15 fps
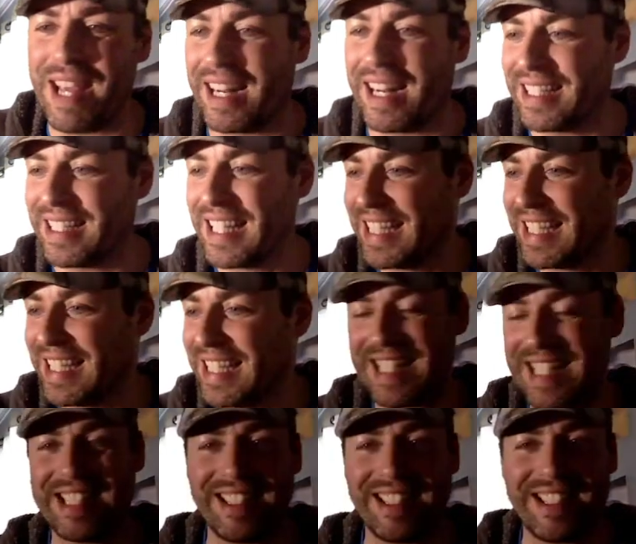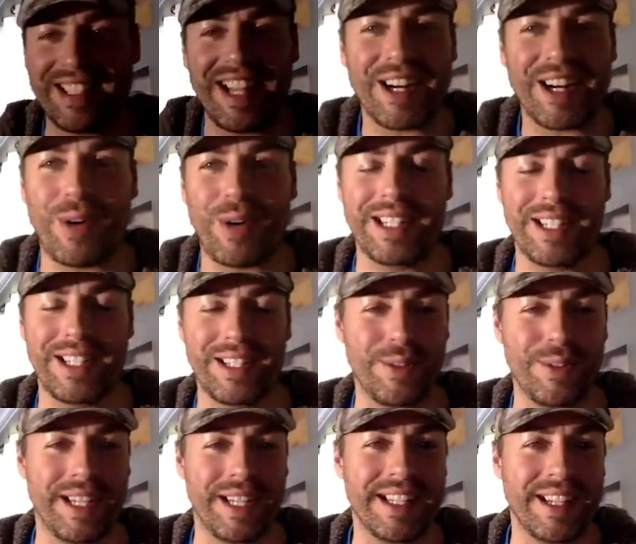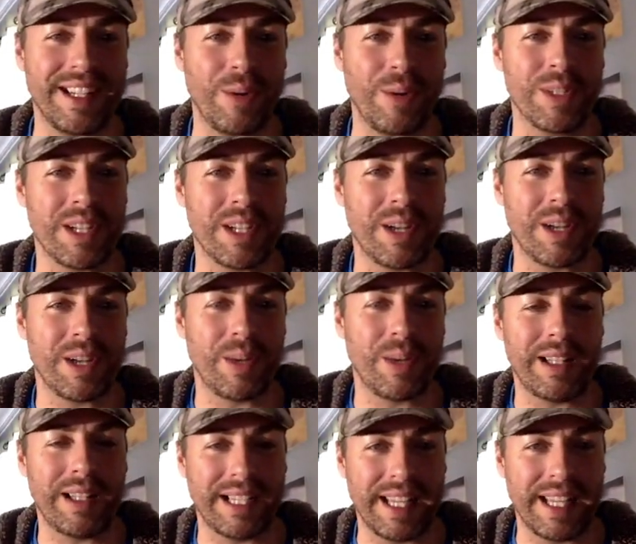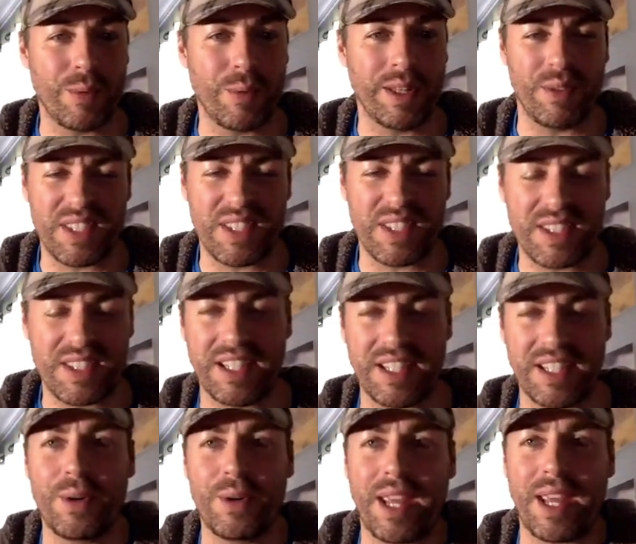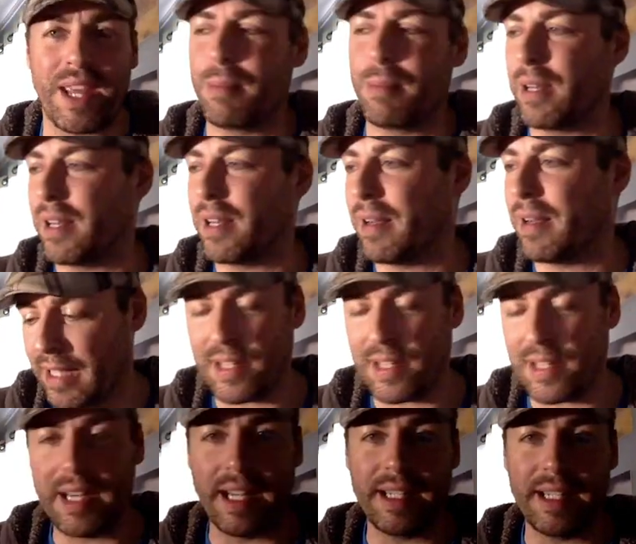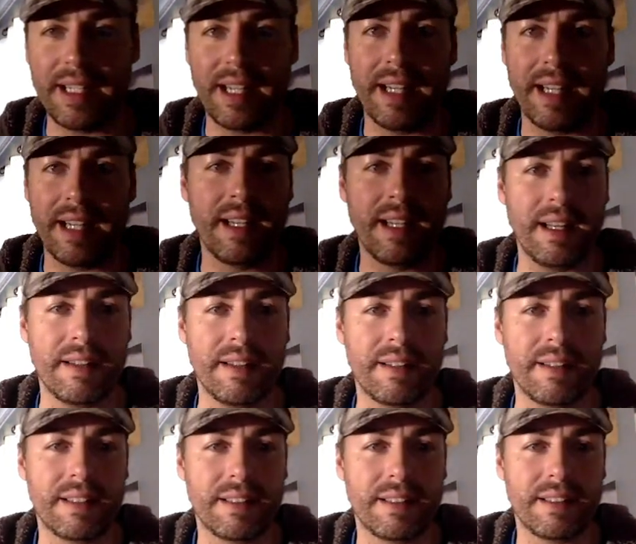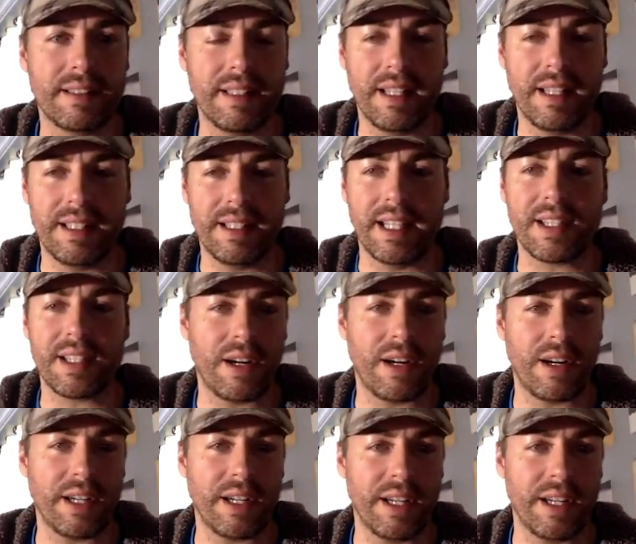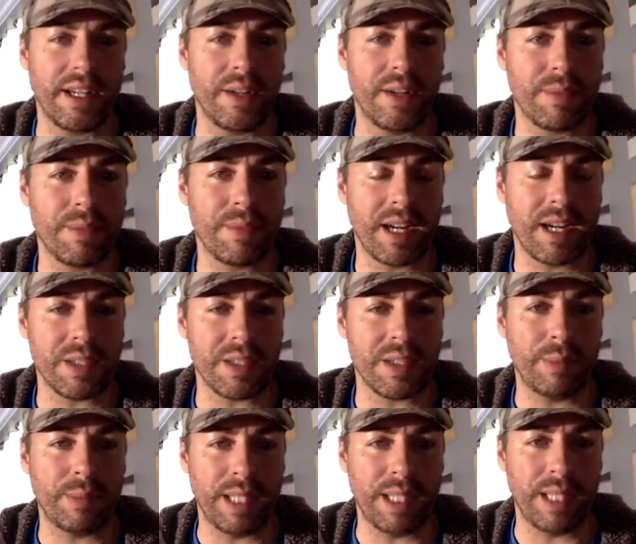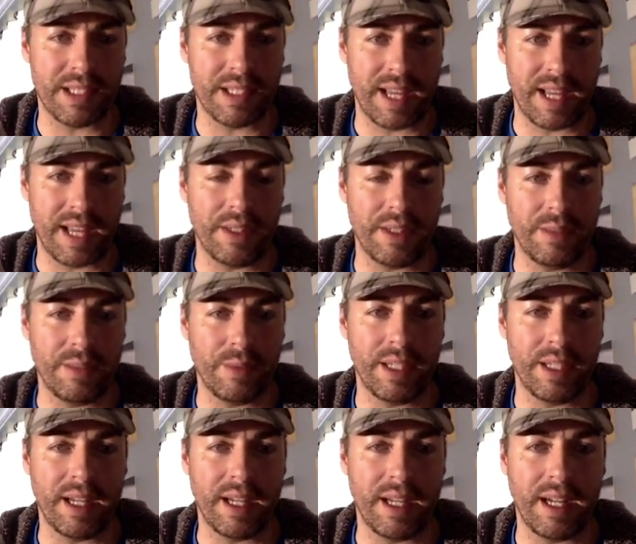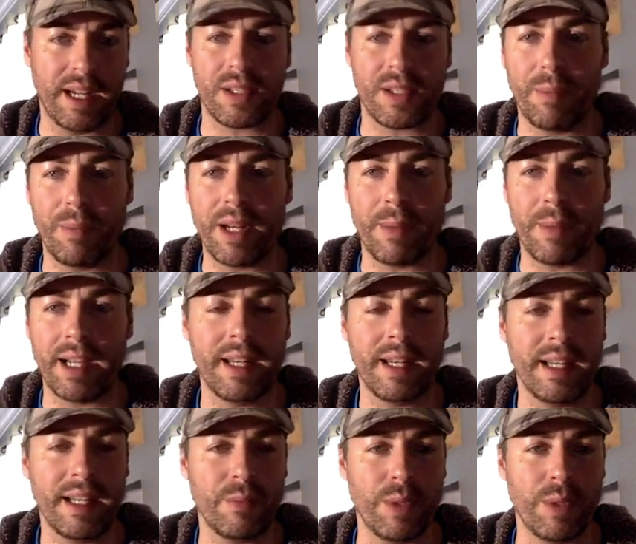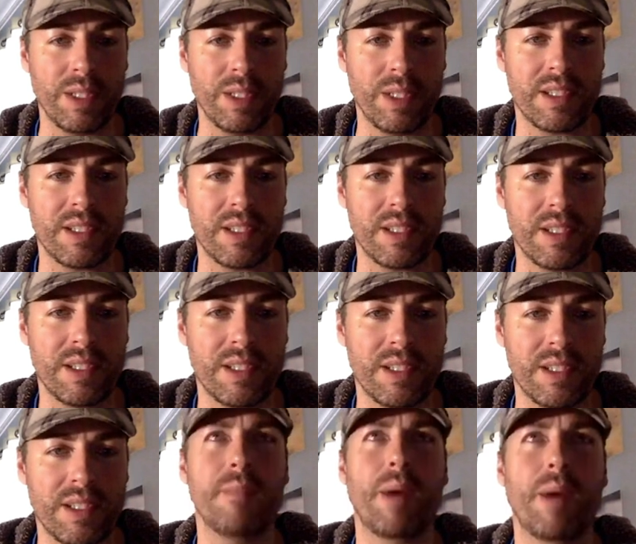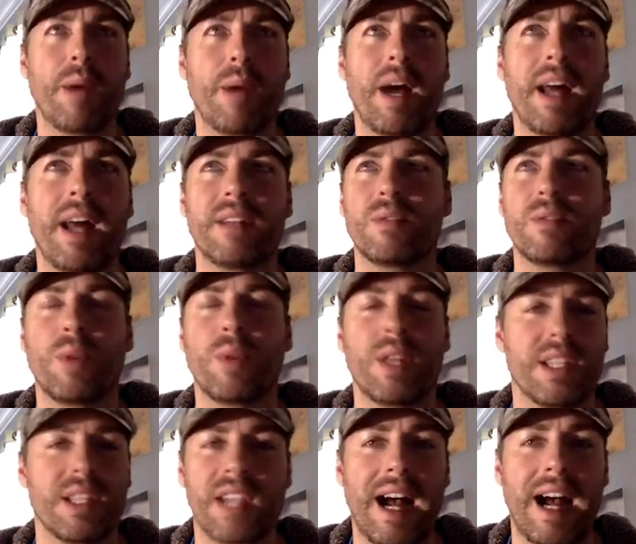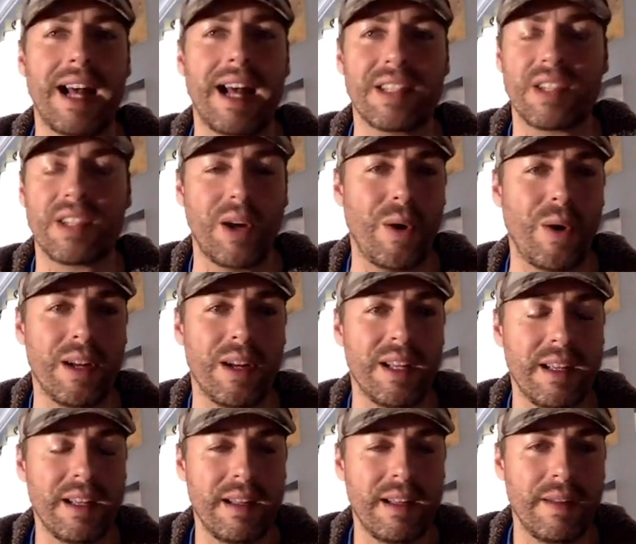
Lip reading: man, I just not quite doing it, you know. Once in a while I'd get one that was, you know, okay, but I decided I needed a DSLR, you know, something I could swap lenses out and whatnot. A buddy of mine was, you know, he had bought one of these Costco